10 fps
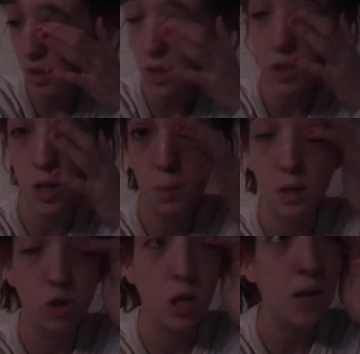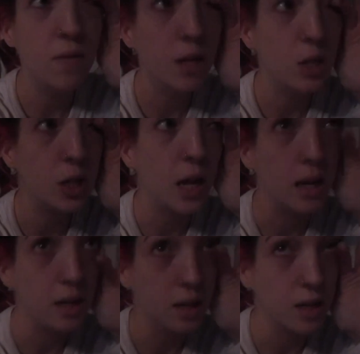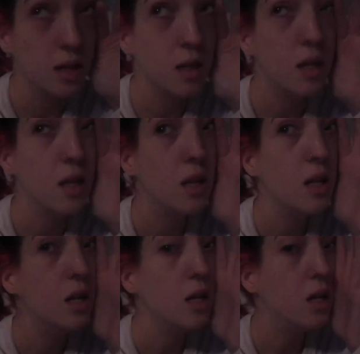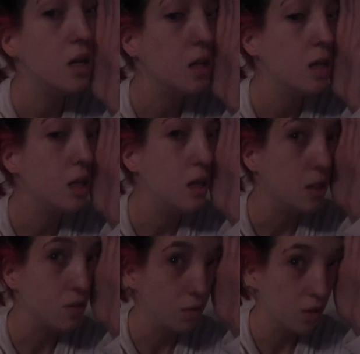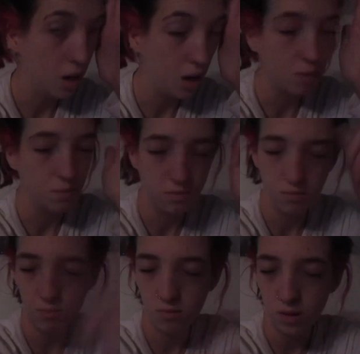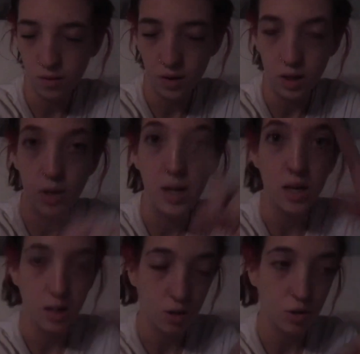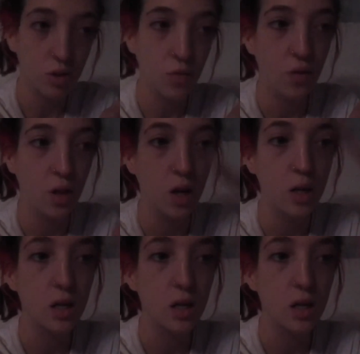So I'm going to try to finish editing this the video and also the vlog.